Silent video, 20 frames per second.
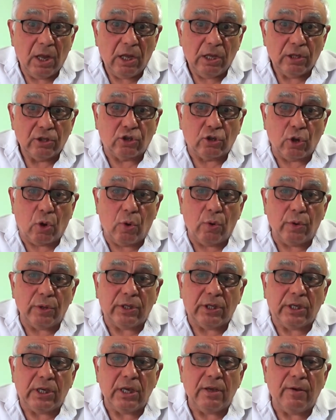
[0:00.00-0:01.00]
So
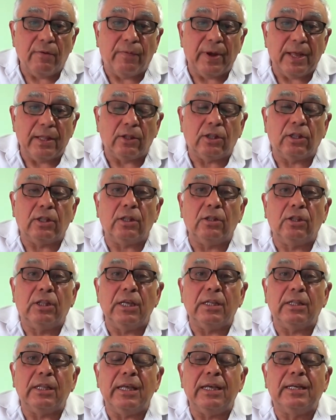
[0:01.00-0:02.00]
he went,
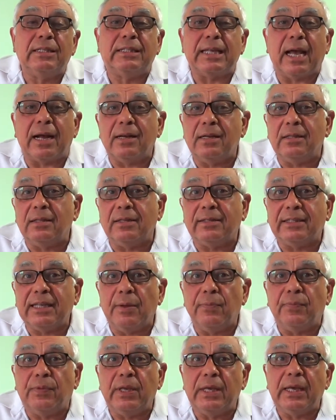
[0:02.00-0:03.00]
did exactly the
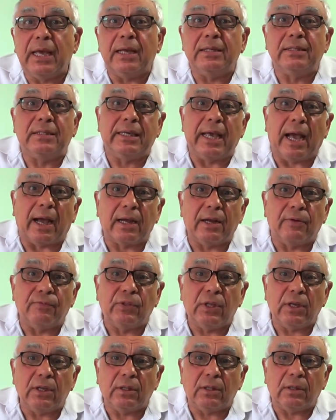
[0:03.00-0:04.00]
same thing as Jacob
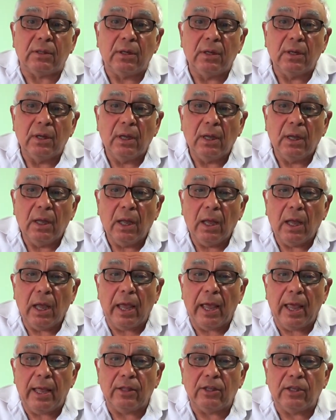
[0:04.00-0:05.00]
did,
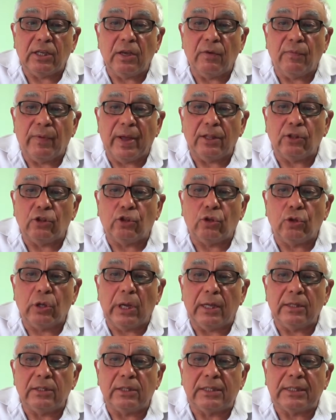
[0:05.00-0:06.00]
and he went
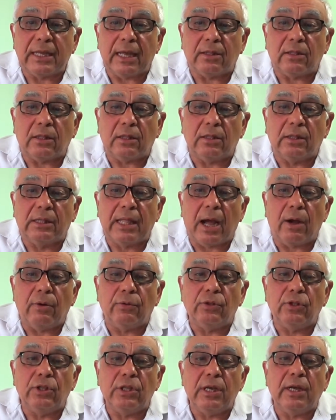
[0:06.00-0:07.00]
and sat
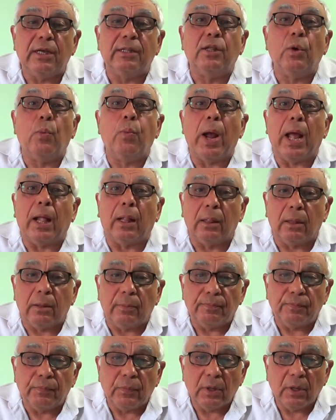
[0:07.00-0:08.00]
down near the well.
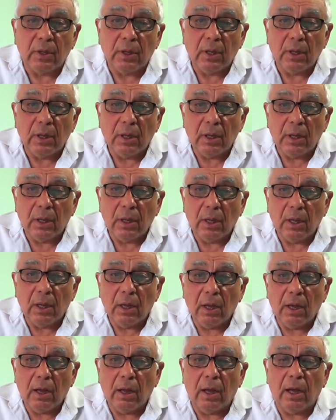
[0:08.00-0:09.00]

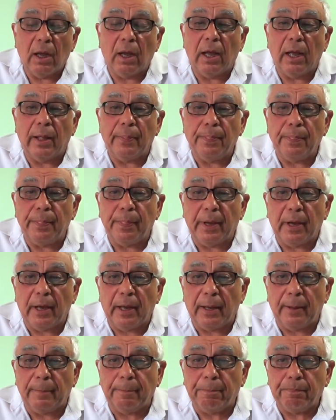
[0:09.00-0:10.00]
And
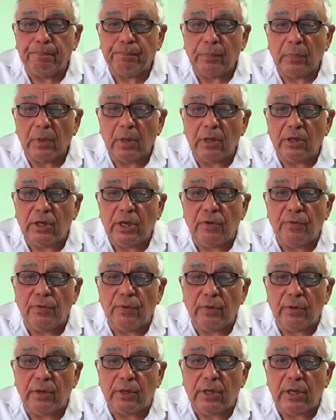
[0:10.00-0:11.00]
um, he,
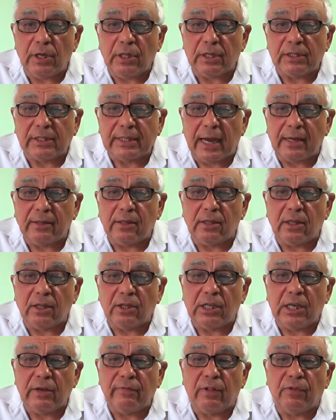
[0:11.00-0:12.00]
he decided that
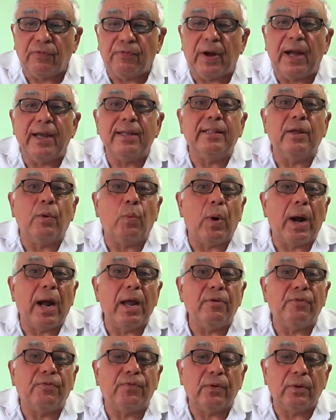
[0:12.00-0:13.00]
he will find a
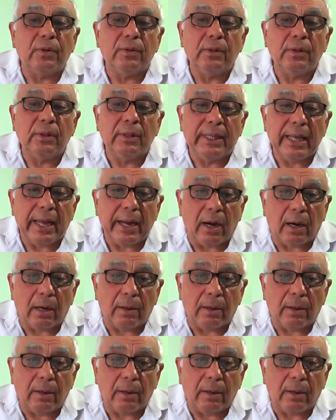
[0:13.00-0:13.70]
wife there.